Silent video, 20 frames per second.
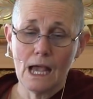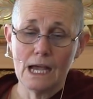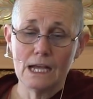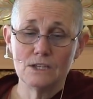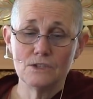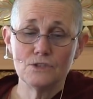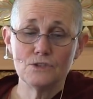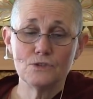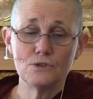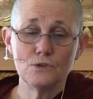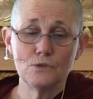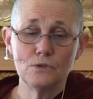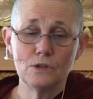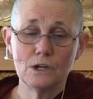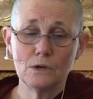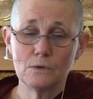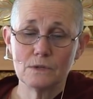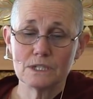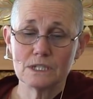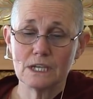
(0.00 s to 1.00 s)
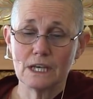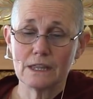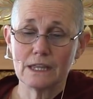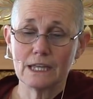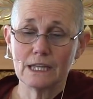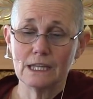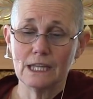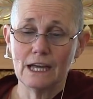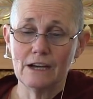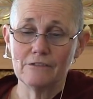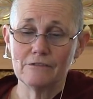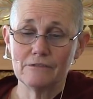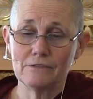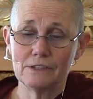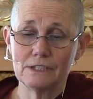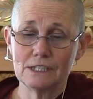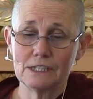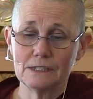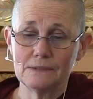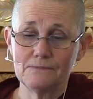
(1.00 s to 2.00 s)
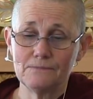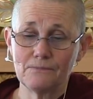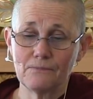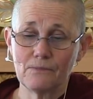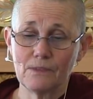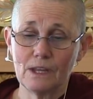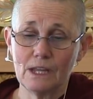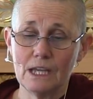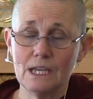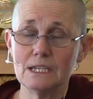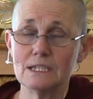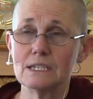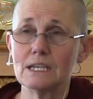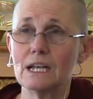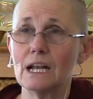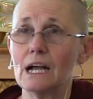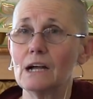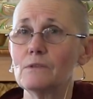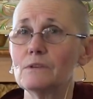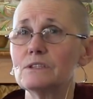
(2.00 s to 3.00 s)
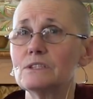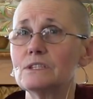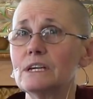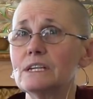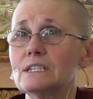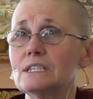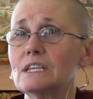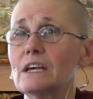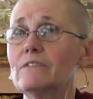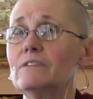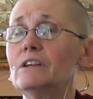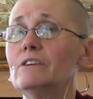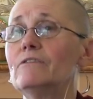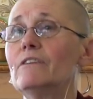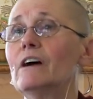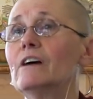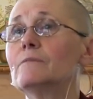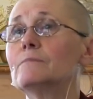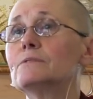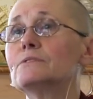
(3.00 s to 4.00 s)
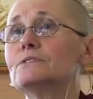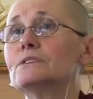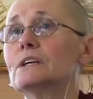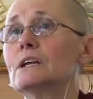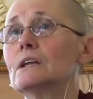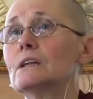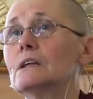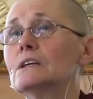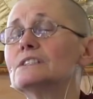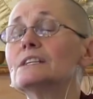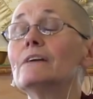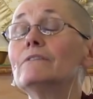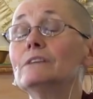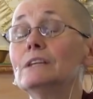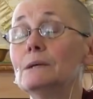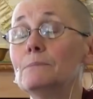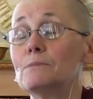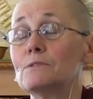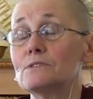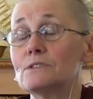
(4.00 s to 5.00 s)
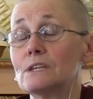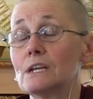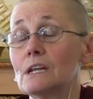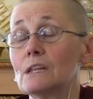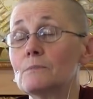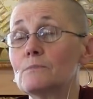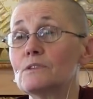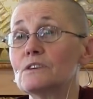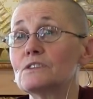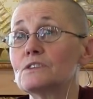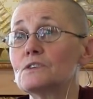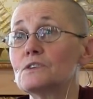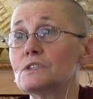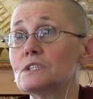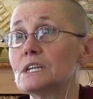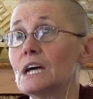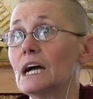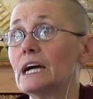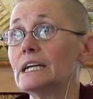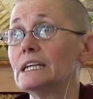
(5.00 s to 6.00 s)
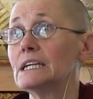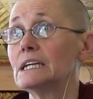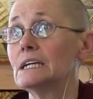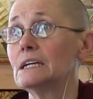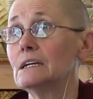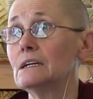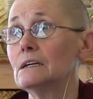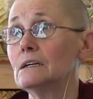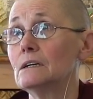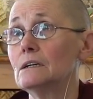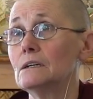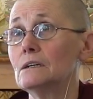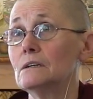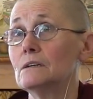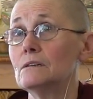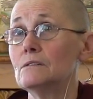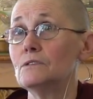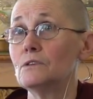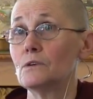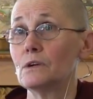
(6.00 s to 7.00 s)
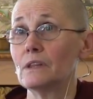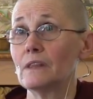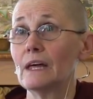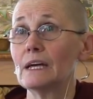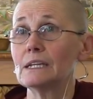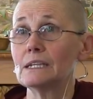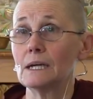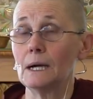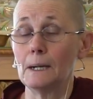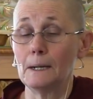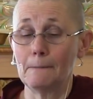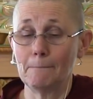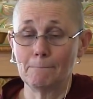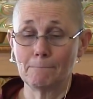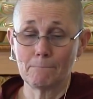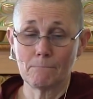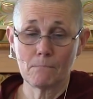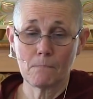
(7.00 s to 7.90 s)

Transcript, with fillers: And soon there was nothing left he said, I would say 75%, 70% of the prisoners died during that time.